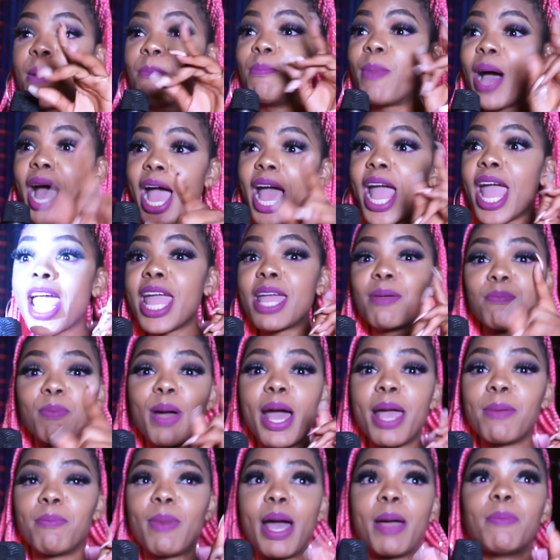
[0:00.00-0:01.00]
my,
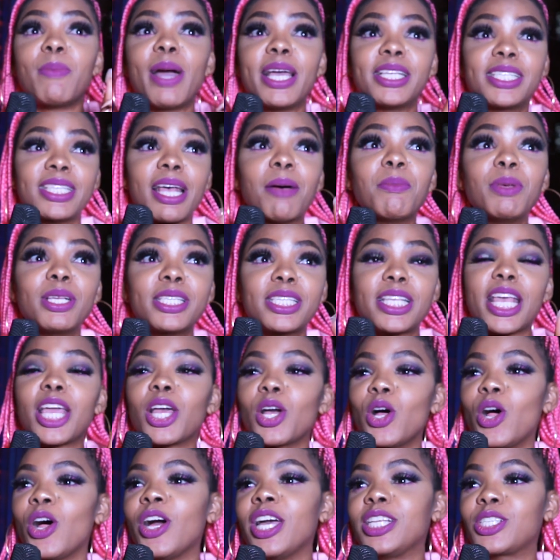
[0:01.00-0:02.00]
my, my, my summer
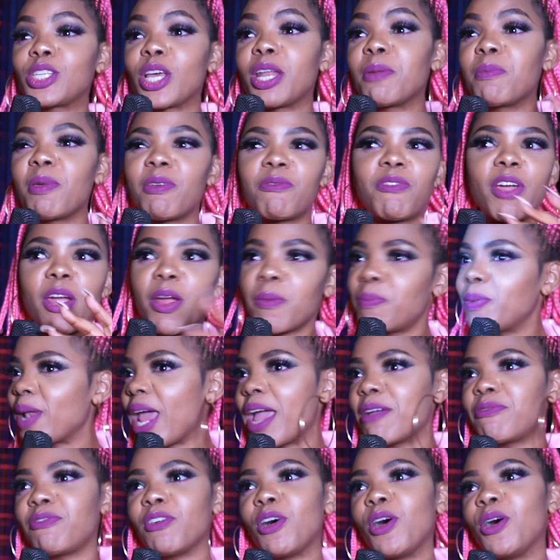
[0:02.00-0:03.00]
single is going to be very
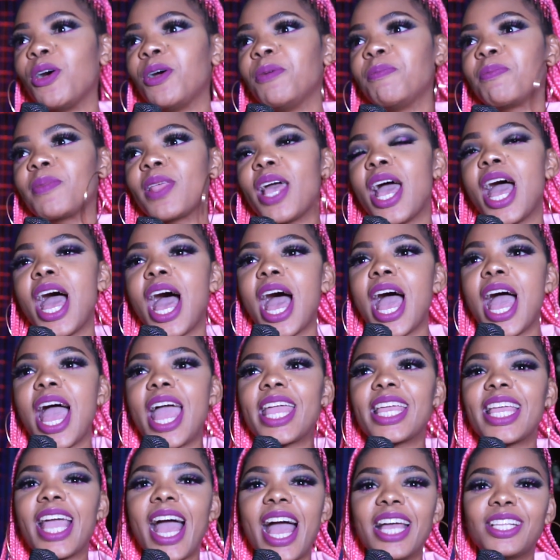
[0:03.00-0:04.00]
playful
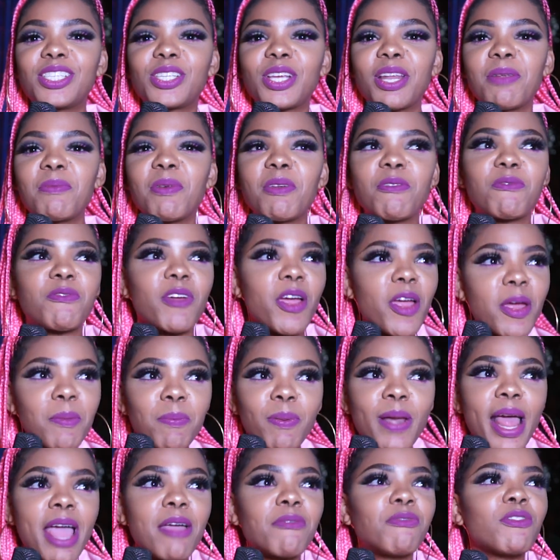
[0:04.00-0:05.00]
yeah it's going to be very
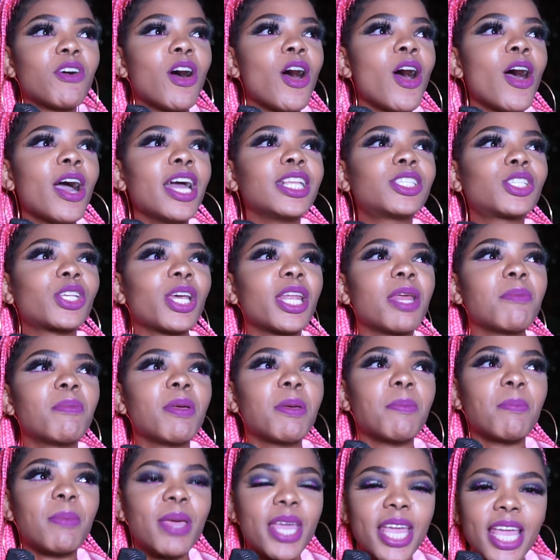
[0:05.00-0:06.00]
playful it's going to
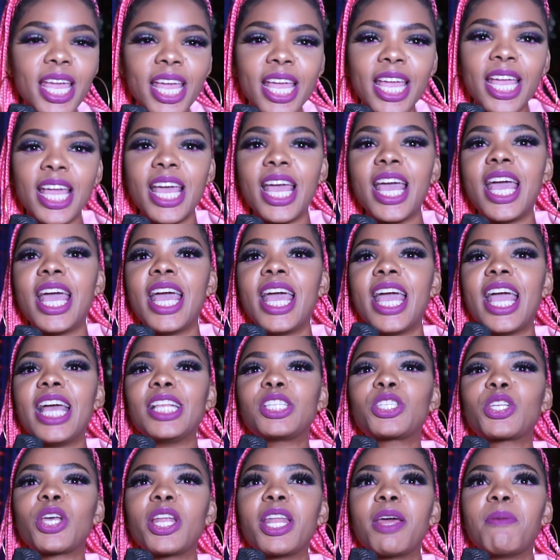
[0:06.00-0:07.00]
be me
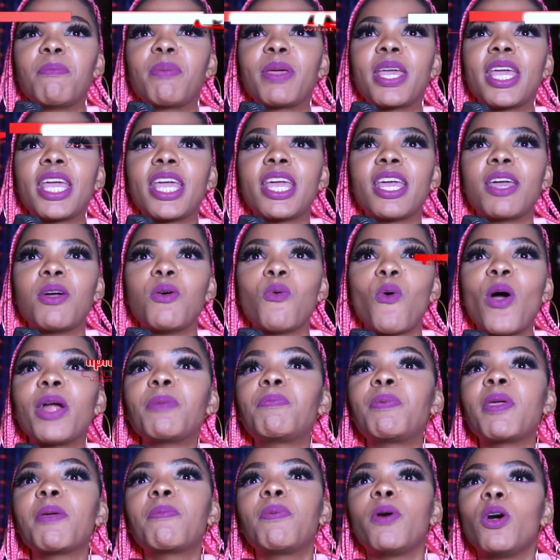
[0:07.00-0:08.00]
it's gonna be what
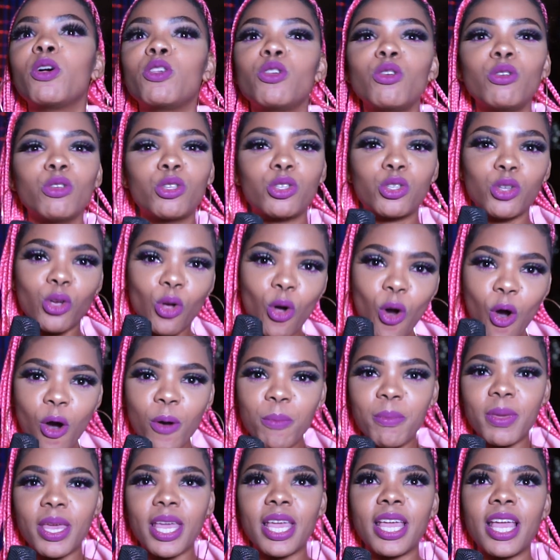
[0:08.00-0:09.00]
people used to
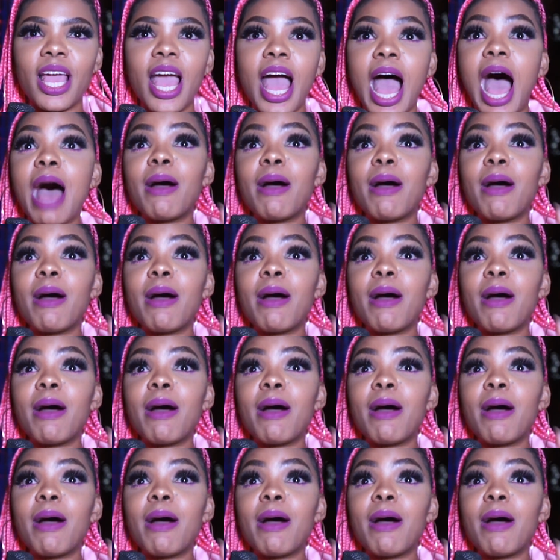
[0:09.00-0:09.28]
call me.